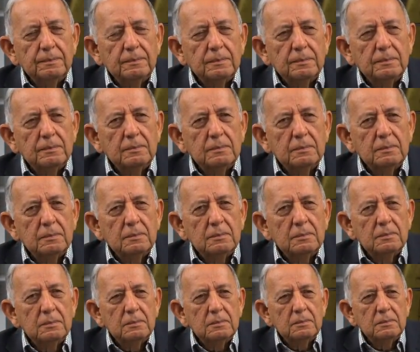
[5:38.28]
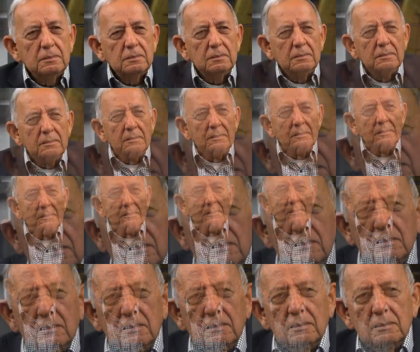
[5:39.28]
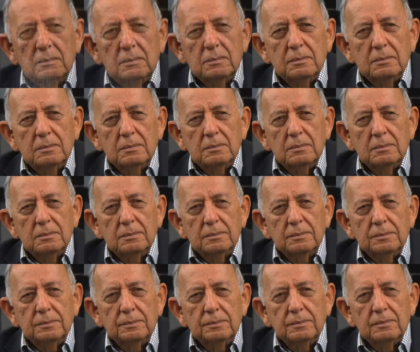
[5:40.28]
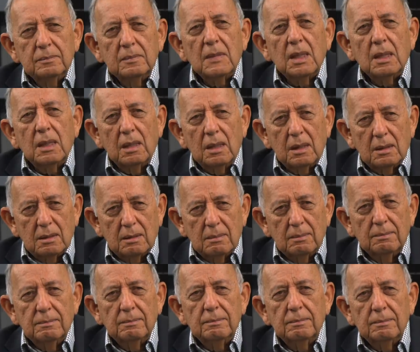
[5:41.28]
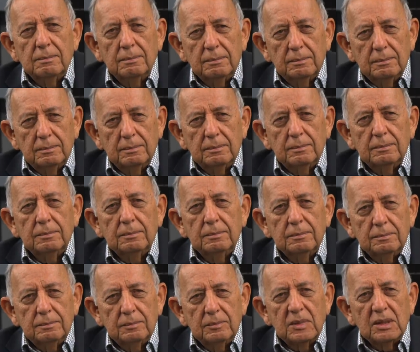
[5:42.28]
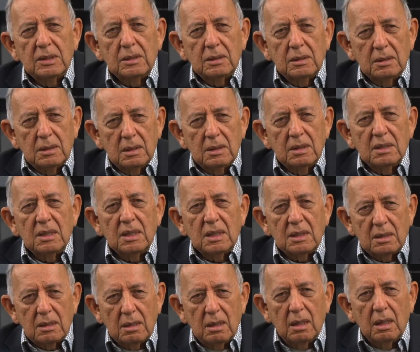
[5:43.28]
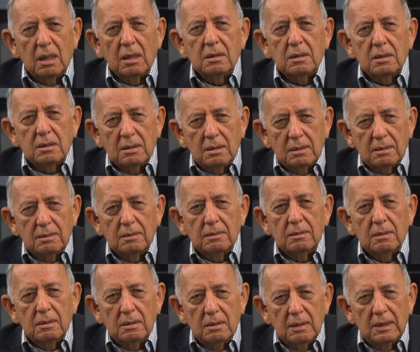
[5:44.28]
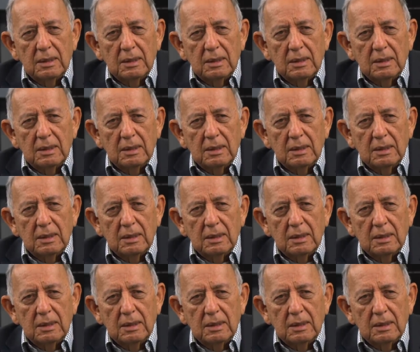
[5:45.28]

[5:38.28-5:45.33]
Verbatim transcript: Mm -hmm. And this was seen by all the guards. Yes. How many were there? Six guards. Six guards.